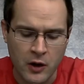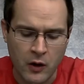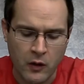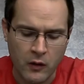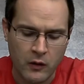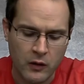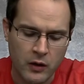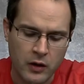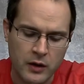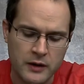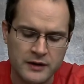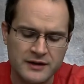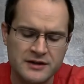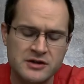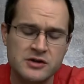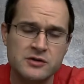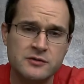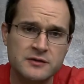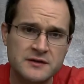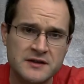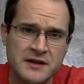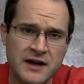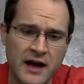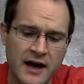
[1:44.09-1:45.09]
Uh,
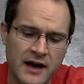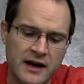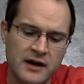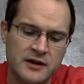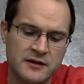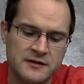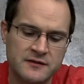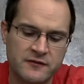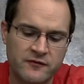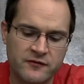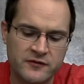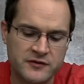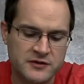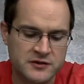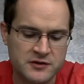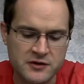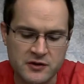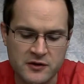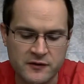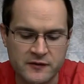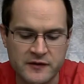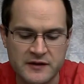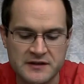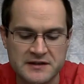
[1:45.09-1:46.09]
use it on a
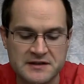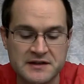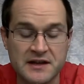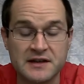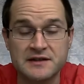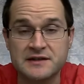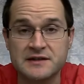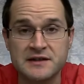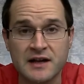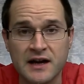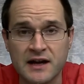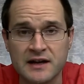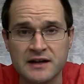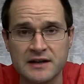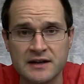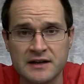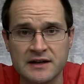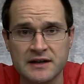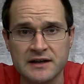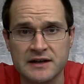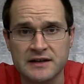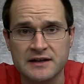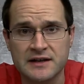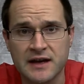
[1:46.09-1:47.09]
surface that's not going
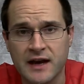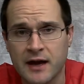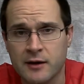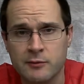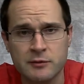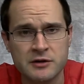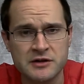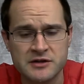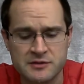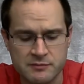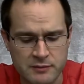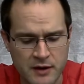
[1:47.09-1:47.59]
to get damaged,